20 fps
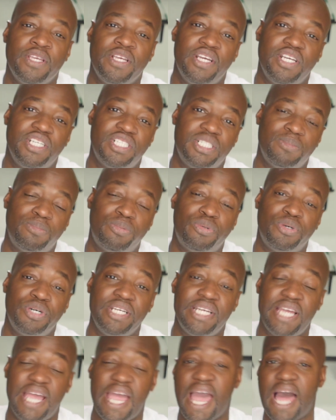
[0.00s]
It's your
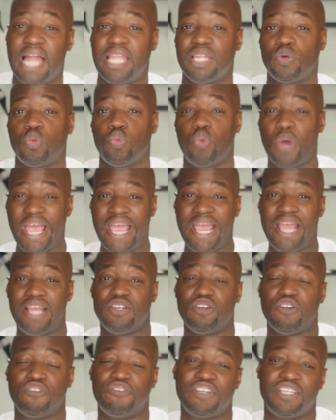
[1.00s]
boy Allan Wade.
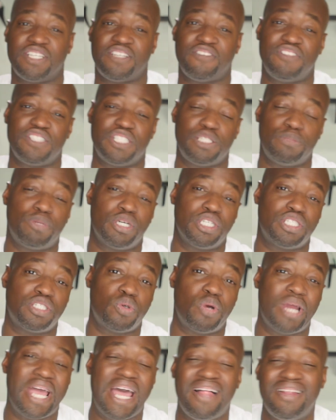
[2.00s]
Don't forget to visit the merch
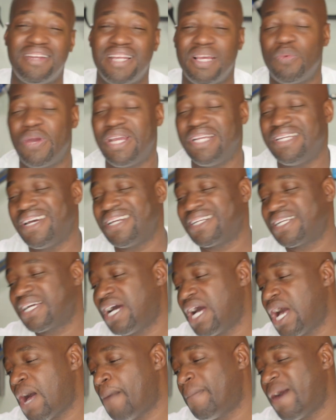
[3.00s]
store,
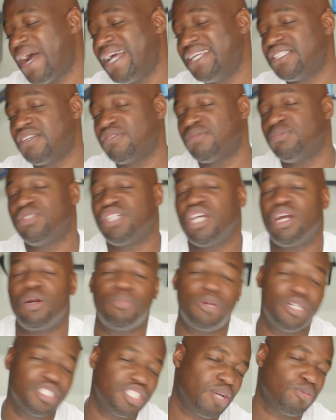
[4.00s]
allanawade.com. Buy yourself some channel
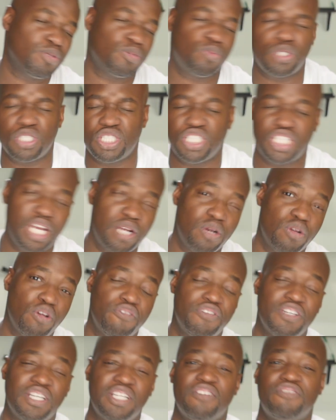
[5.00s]
merch, help support the channel.
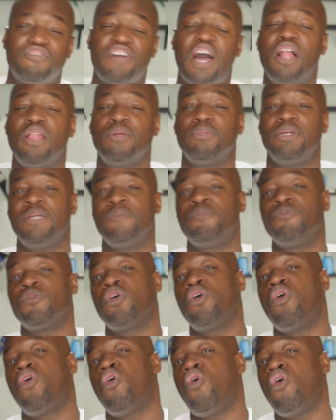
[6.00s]
Don't forget to follow me
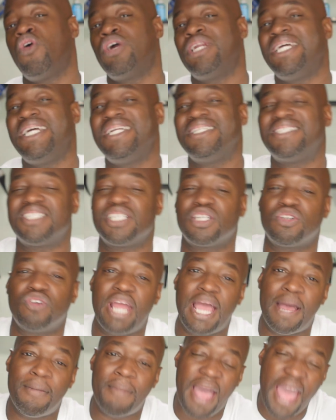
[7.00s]
on
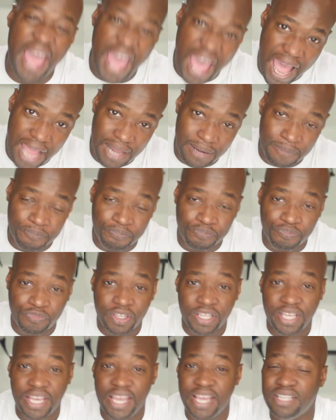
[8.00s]
Instagram at
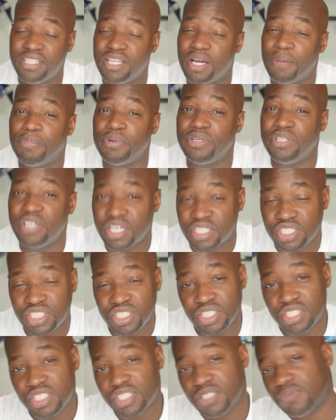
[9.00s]
A-Dub
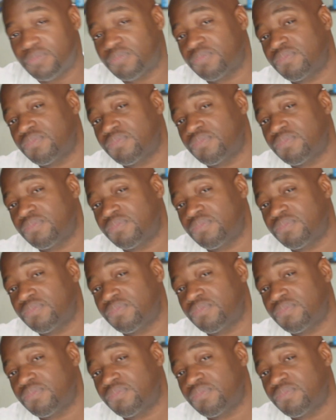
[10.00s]
Productions.